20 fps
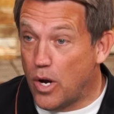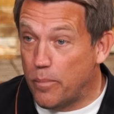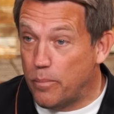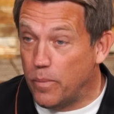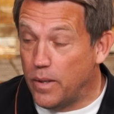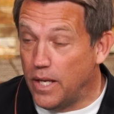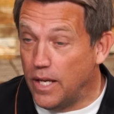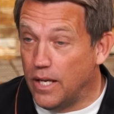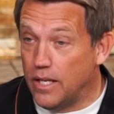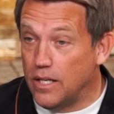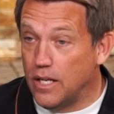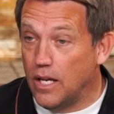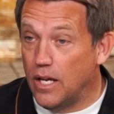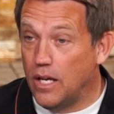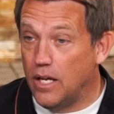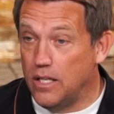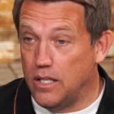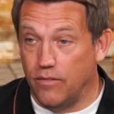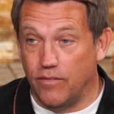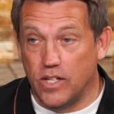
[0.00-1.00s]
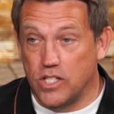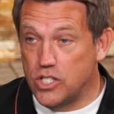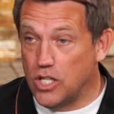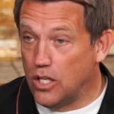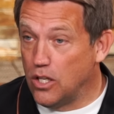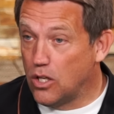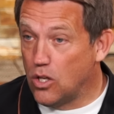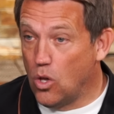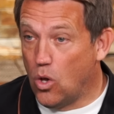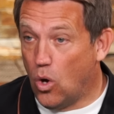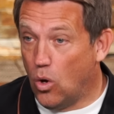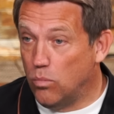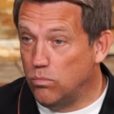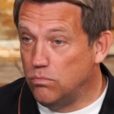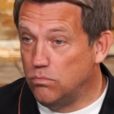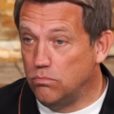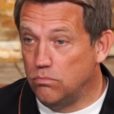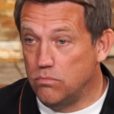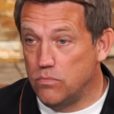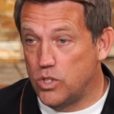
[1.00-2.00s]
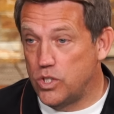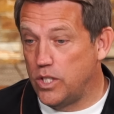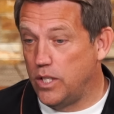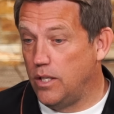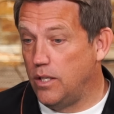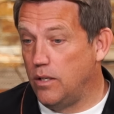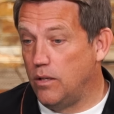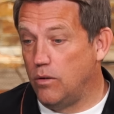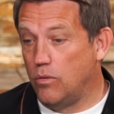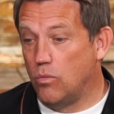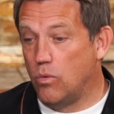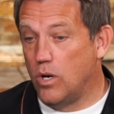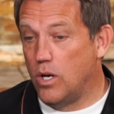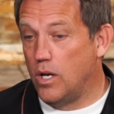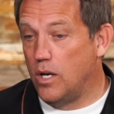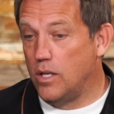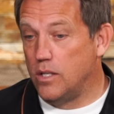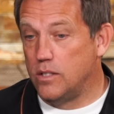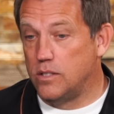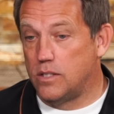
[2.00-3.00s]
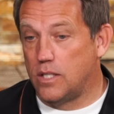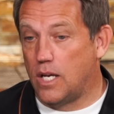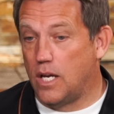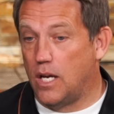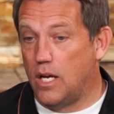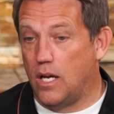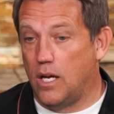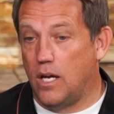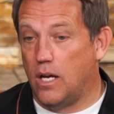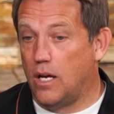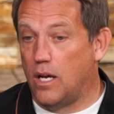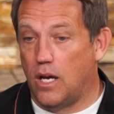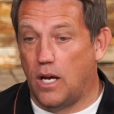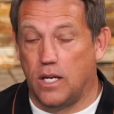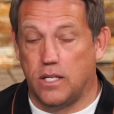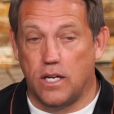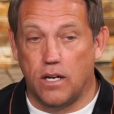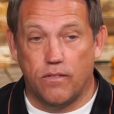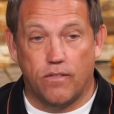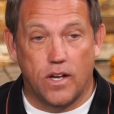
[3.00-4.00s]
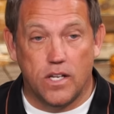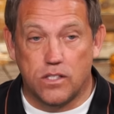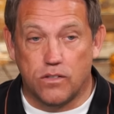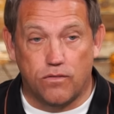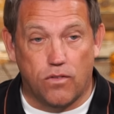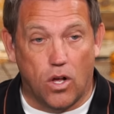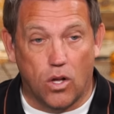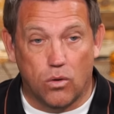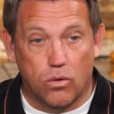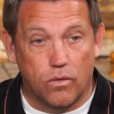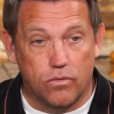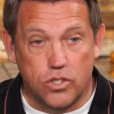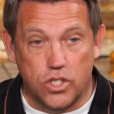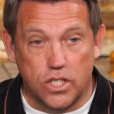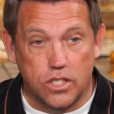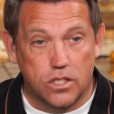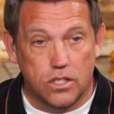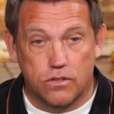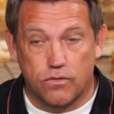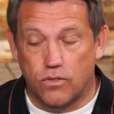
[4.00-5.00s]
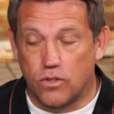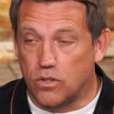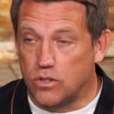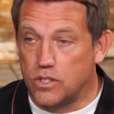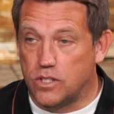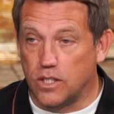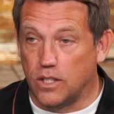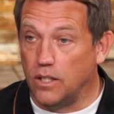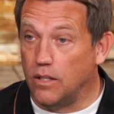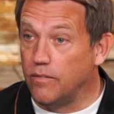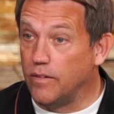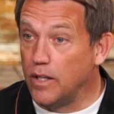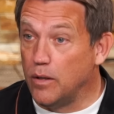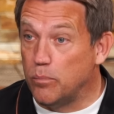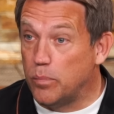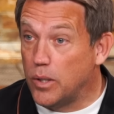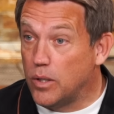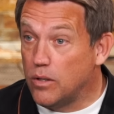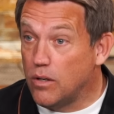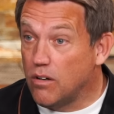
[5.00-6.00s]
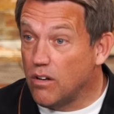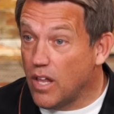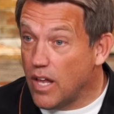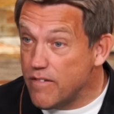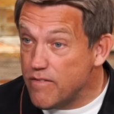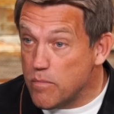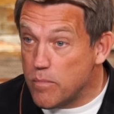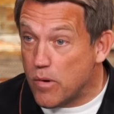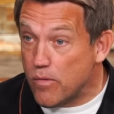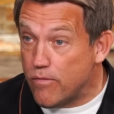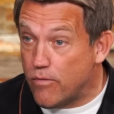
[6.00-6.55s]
up in an evangelical home. She was uh, identified as a follower of Jesus for a significant period of her life, about